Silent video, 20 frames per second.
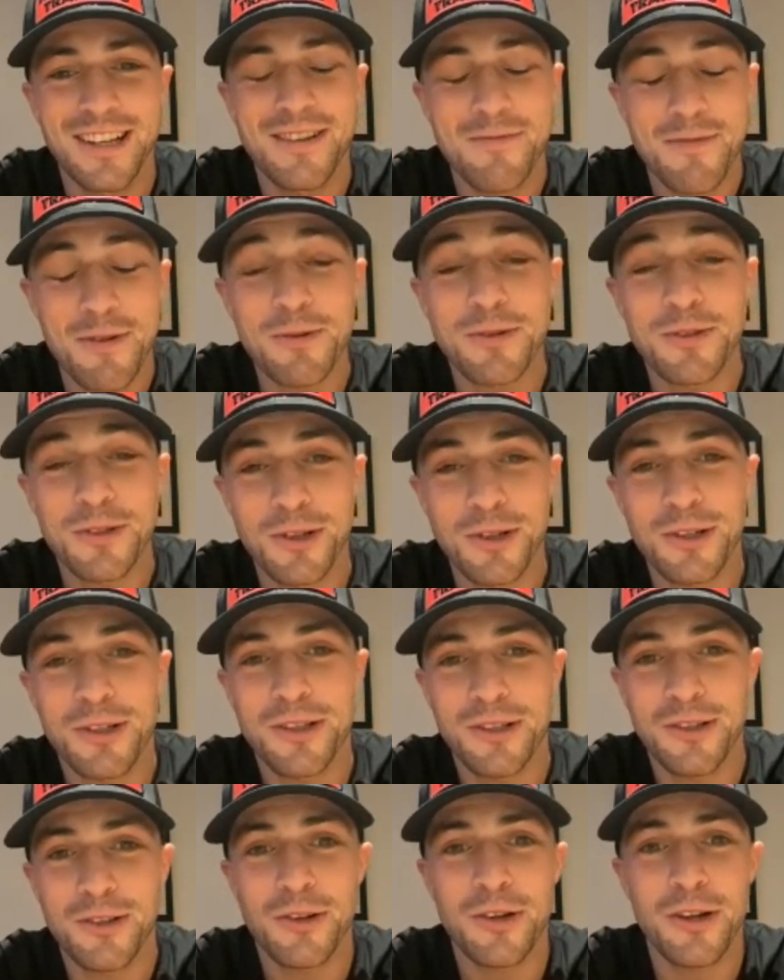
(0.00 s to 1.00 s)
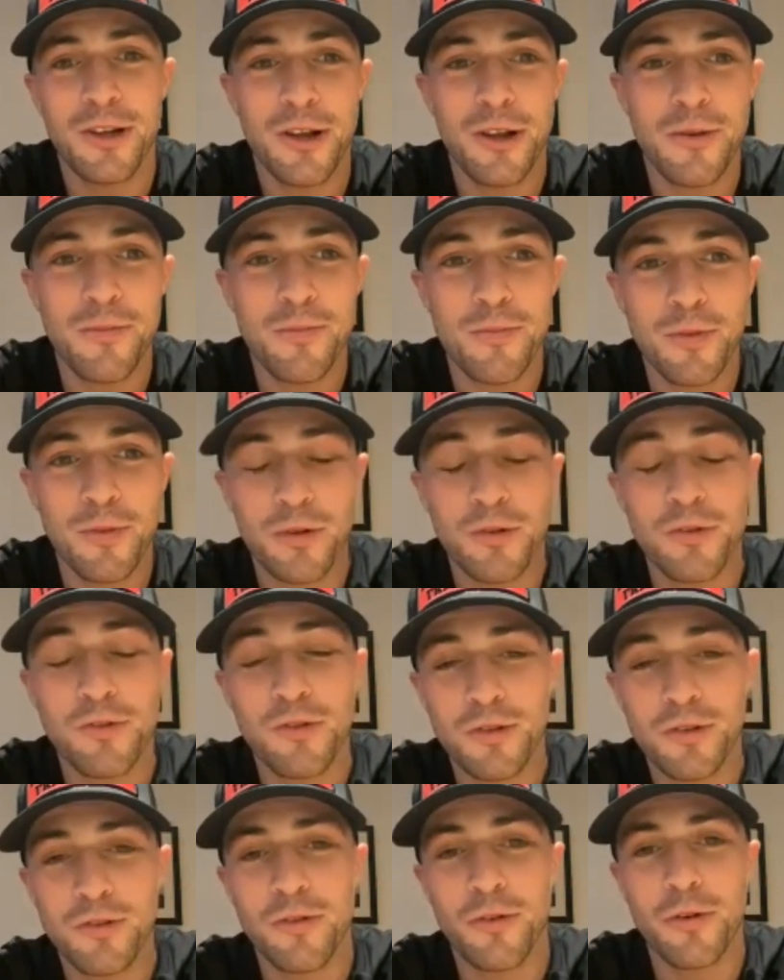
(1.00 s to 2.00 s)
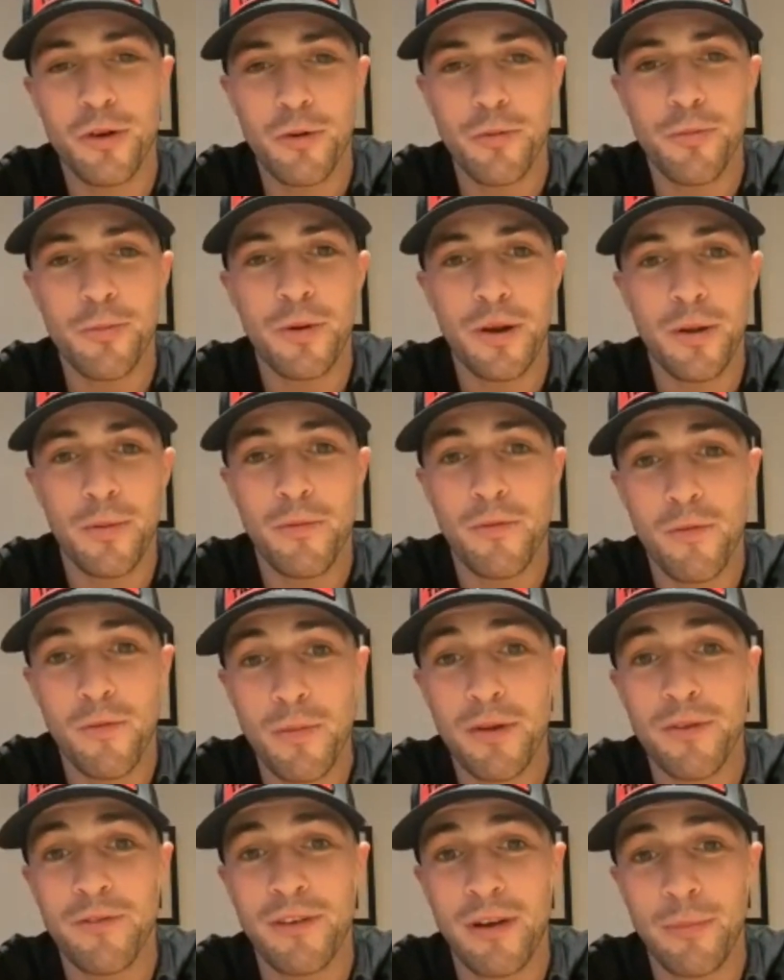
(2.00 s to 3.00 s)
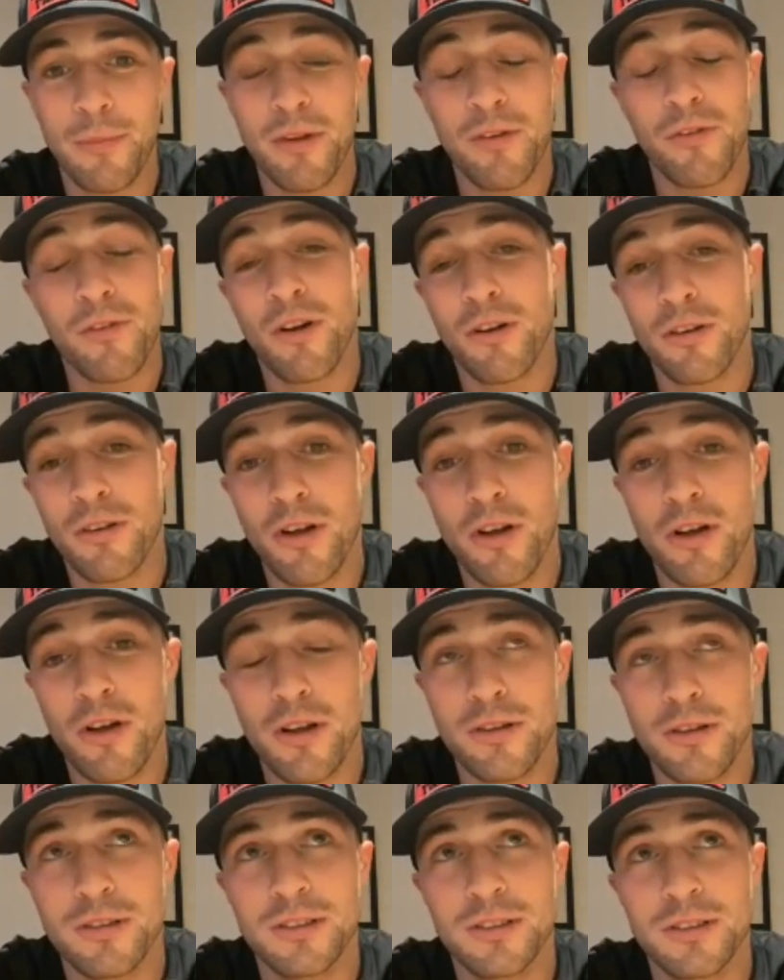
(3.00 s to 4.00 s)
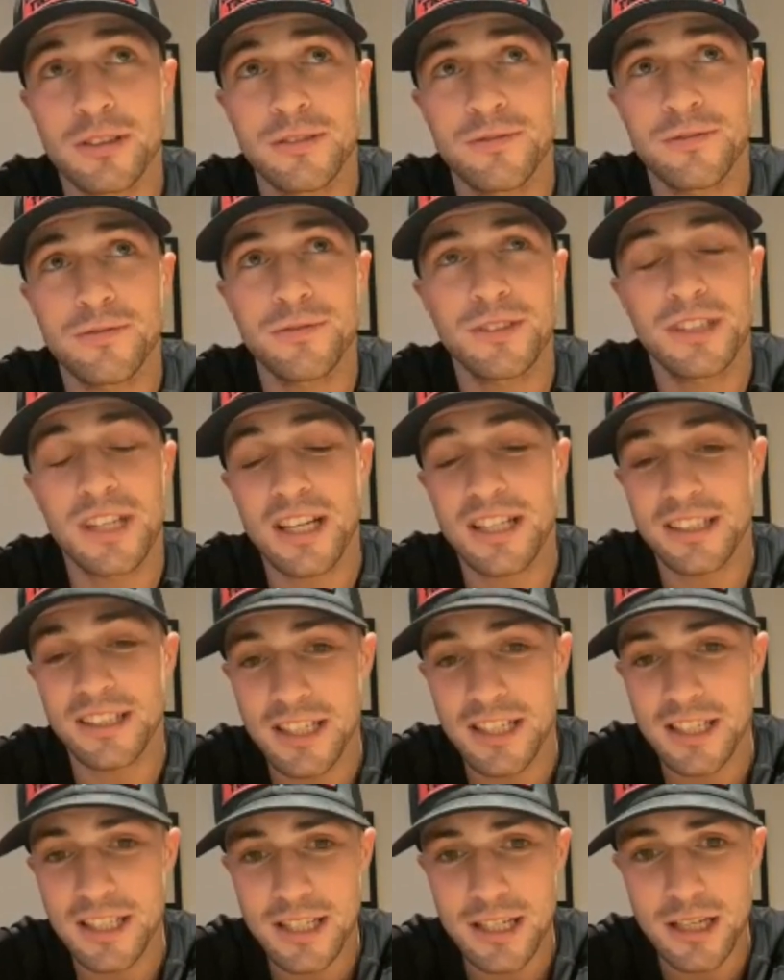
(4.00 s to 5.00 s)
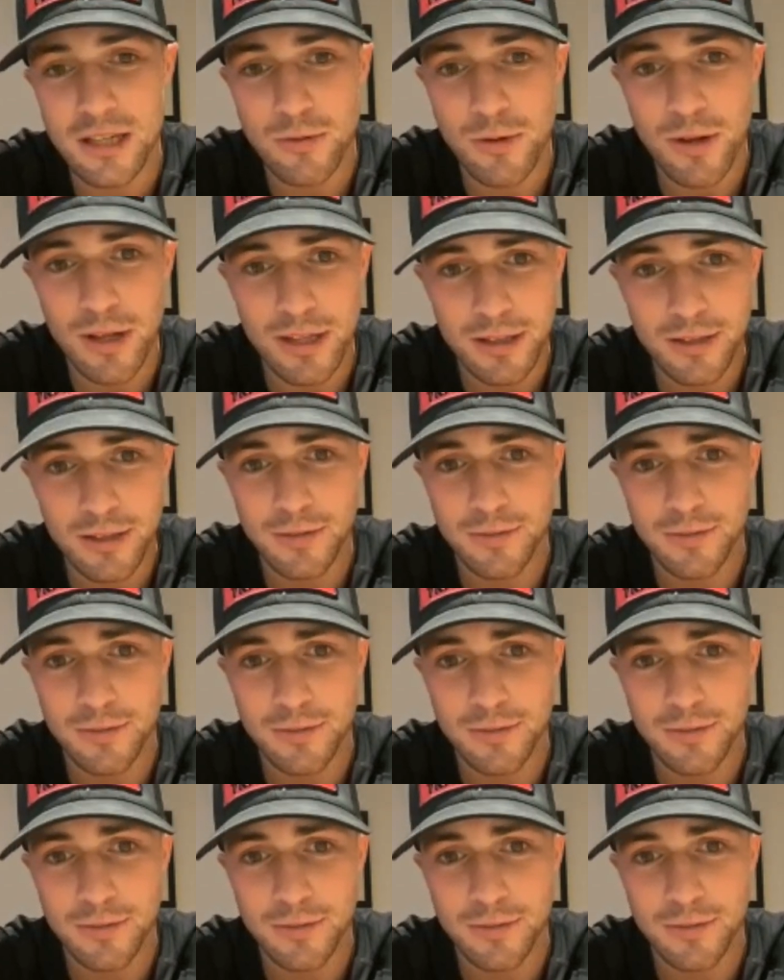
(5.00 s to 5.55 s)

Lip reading: But it was good growing up in a big family. I've got 6 sisters as well.